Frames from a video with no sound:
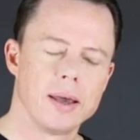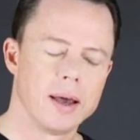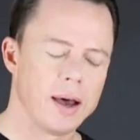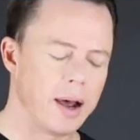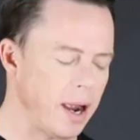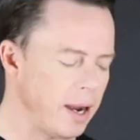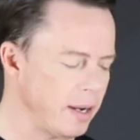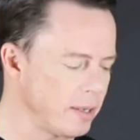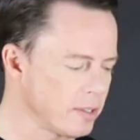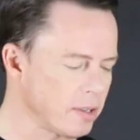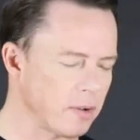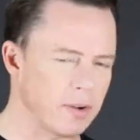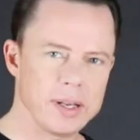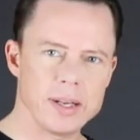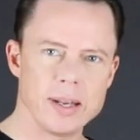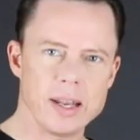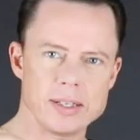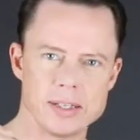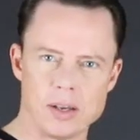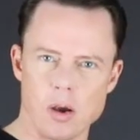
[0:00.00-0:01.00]
All right, so
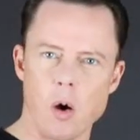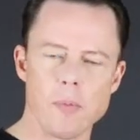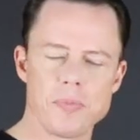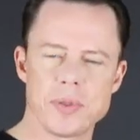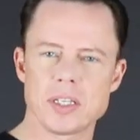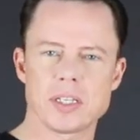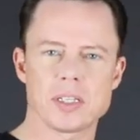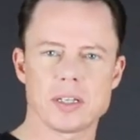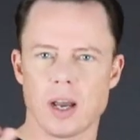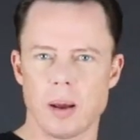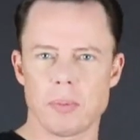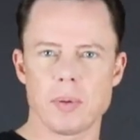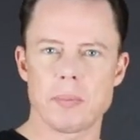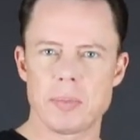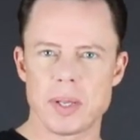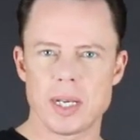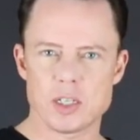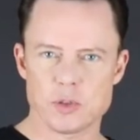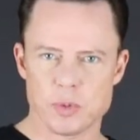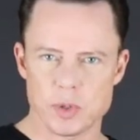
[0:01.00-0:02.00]
I hope these couple of
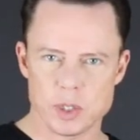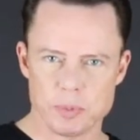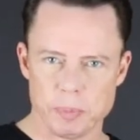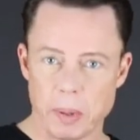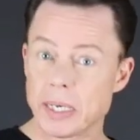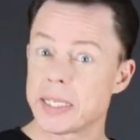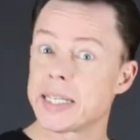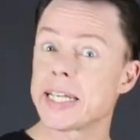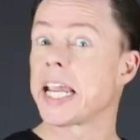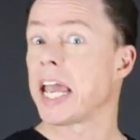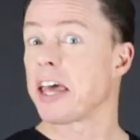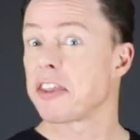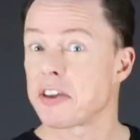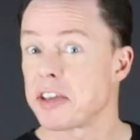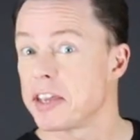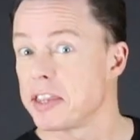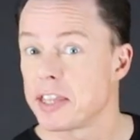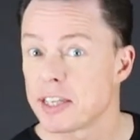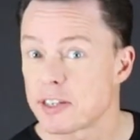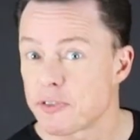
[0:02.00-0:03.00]
minutes we spend together
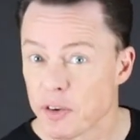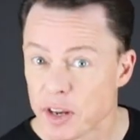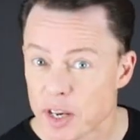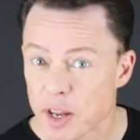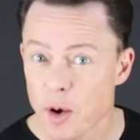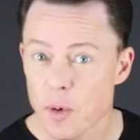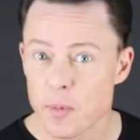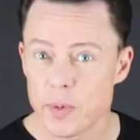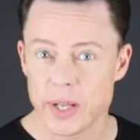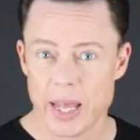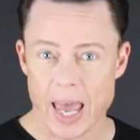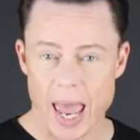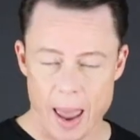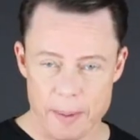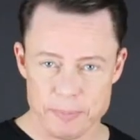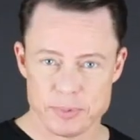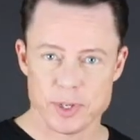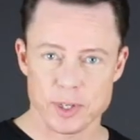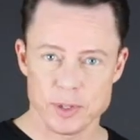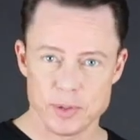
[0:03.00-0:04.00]
in this video will
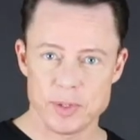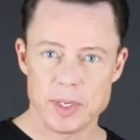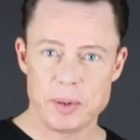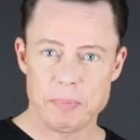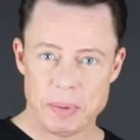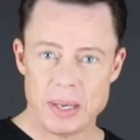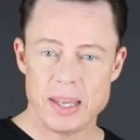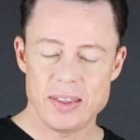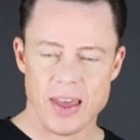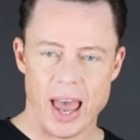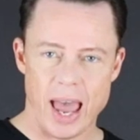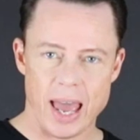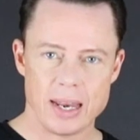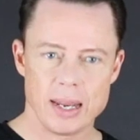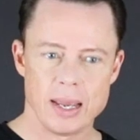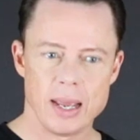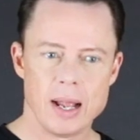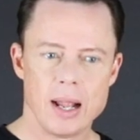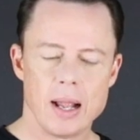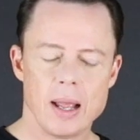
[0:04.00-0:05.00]
absolutely be
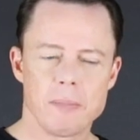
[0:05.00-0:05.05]
that.